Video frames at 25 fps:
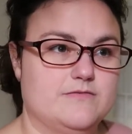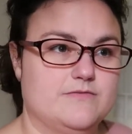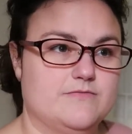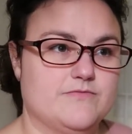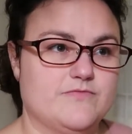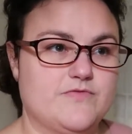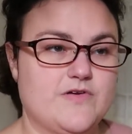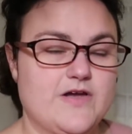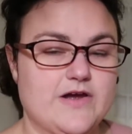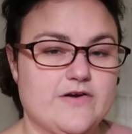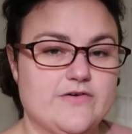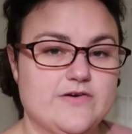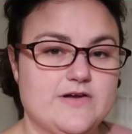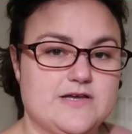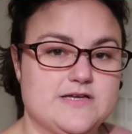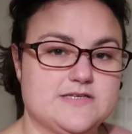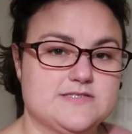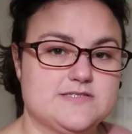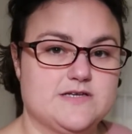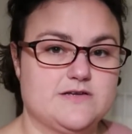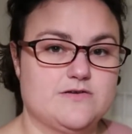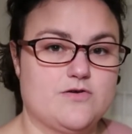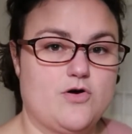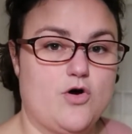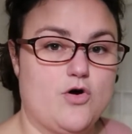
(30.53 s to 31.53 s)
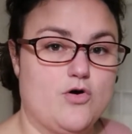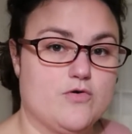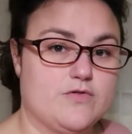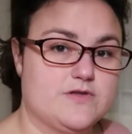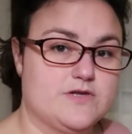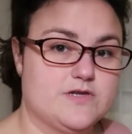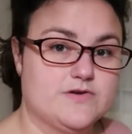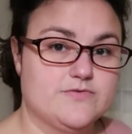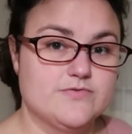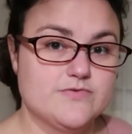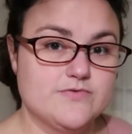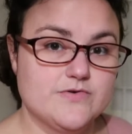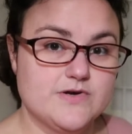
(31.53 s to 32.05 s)
varies in all the
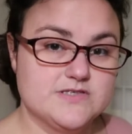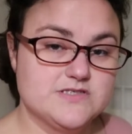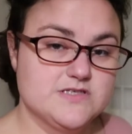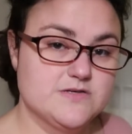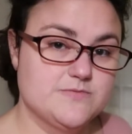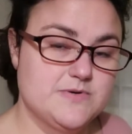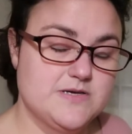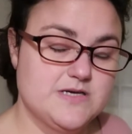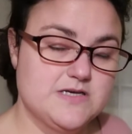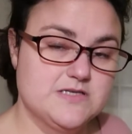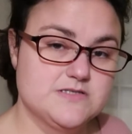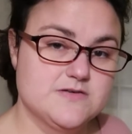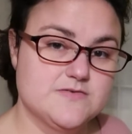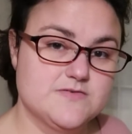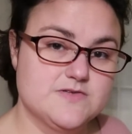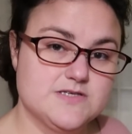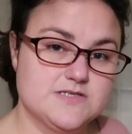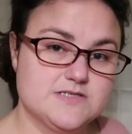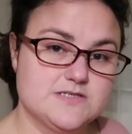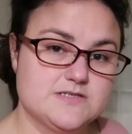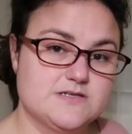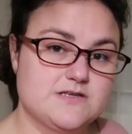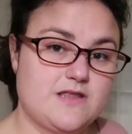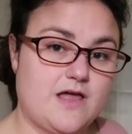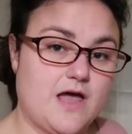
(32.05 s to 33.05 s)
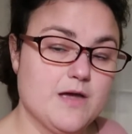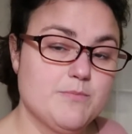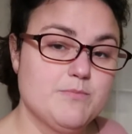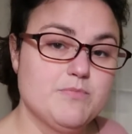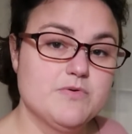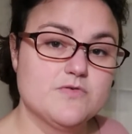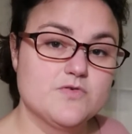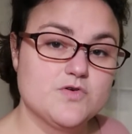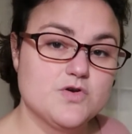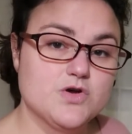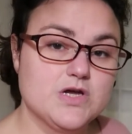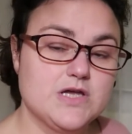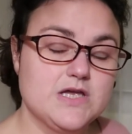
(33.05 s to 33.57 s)
different recipes of this type
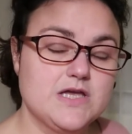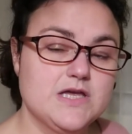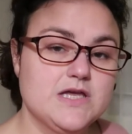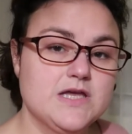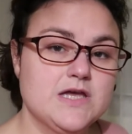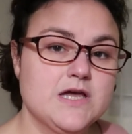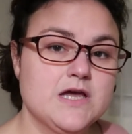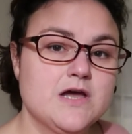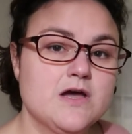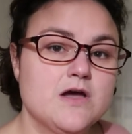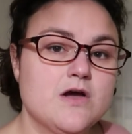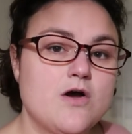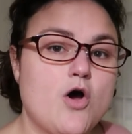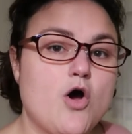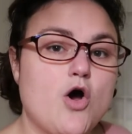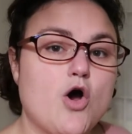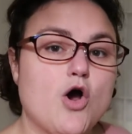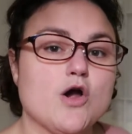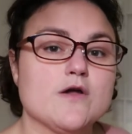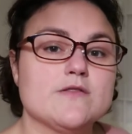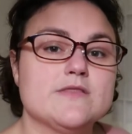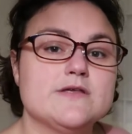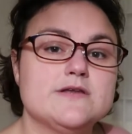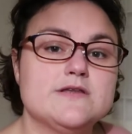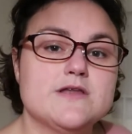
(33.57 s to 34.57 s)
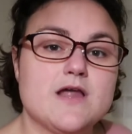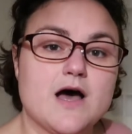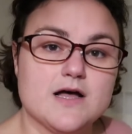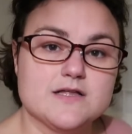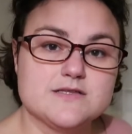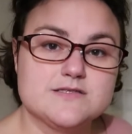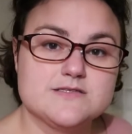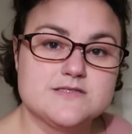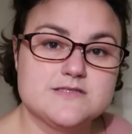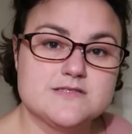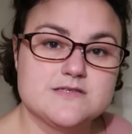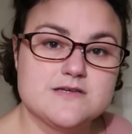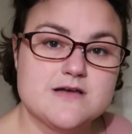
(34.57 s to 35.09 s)
of cookie are the
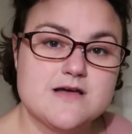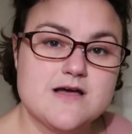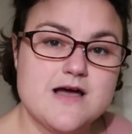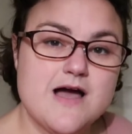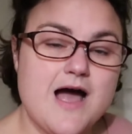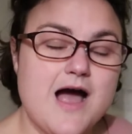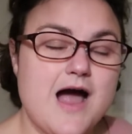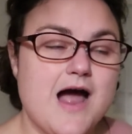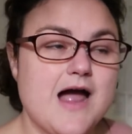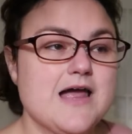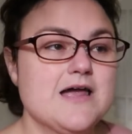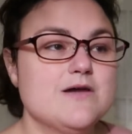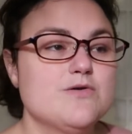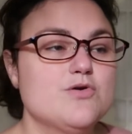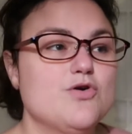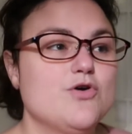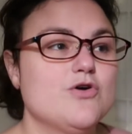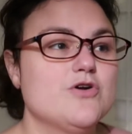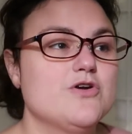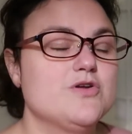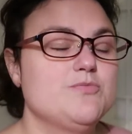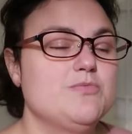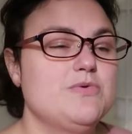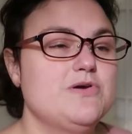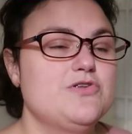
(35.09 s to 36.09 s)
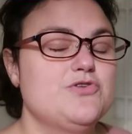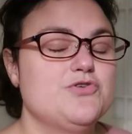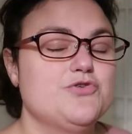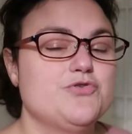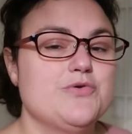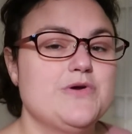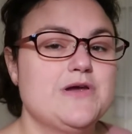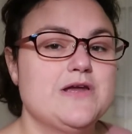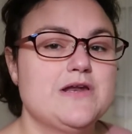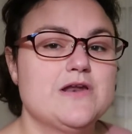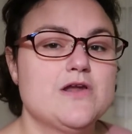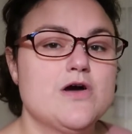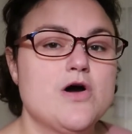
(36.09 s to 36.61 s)
nuts. I am going to be
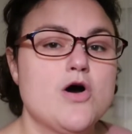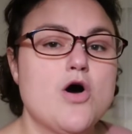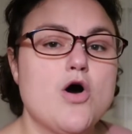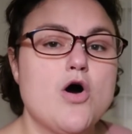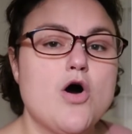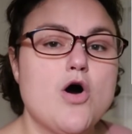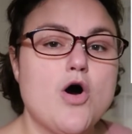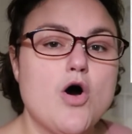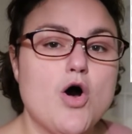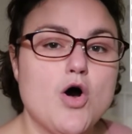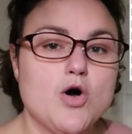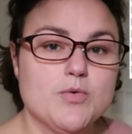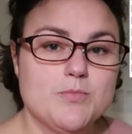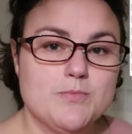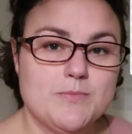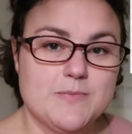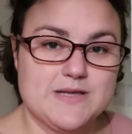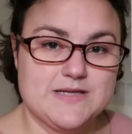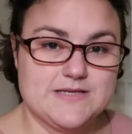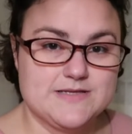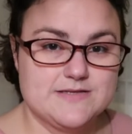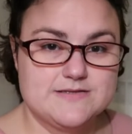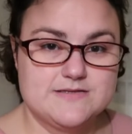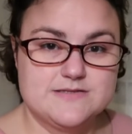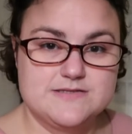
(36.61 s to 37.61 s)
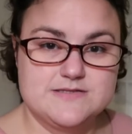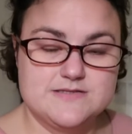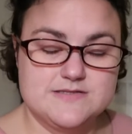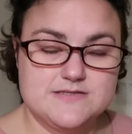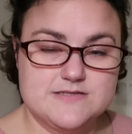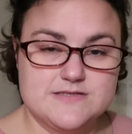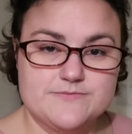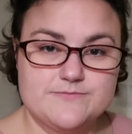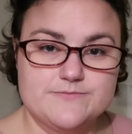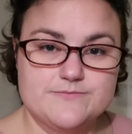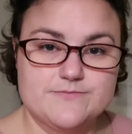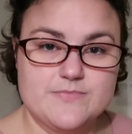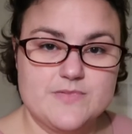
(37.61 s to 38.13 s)
doing
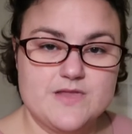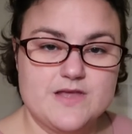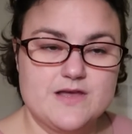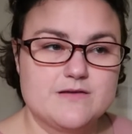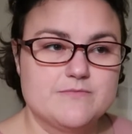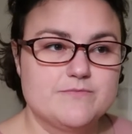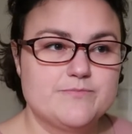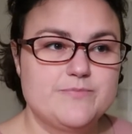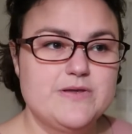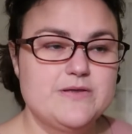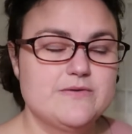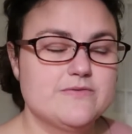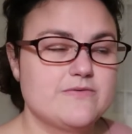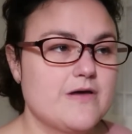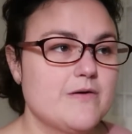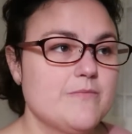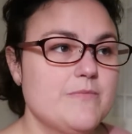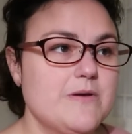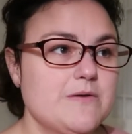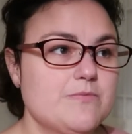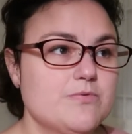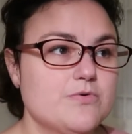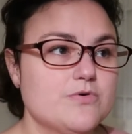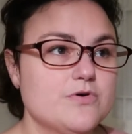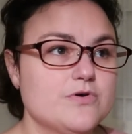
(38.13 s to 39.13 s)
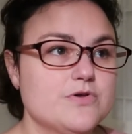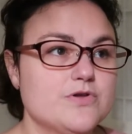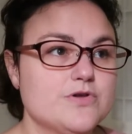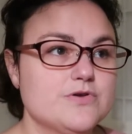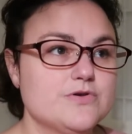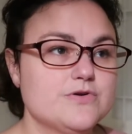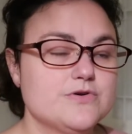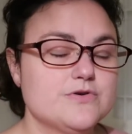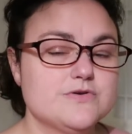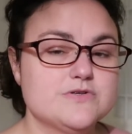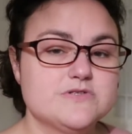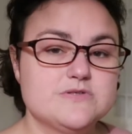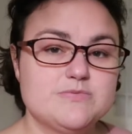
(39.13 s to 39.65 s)
almonds. Some people
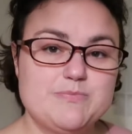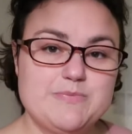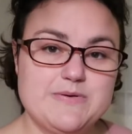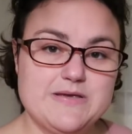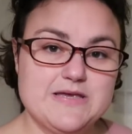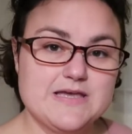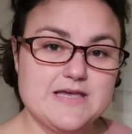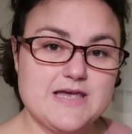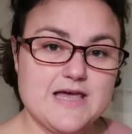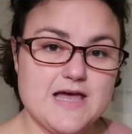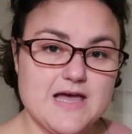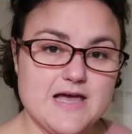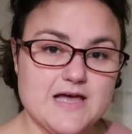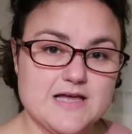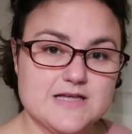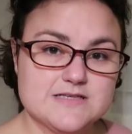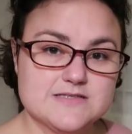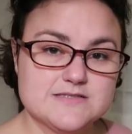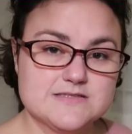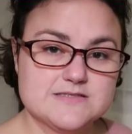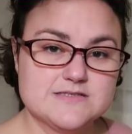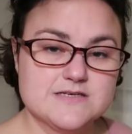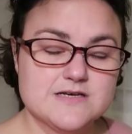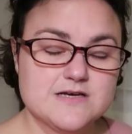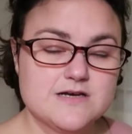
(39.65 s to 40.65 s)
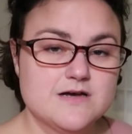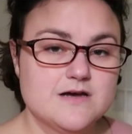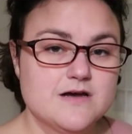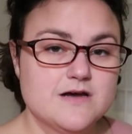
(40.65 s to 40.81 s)
use pecans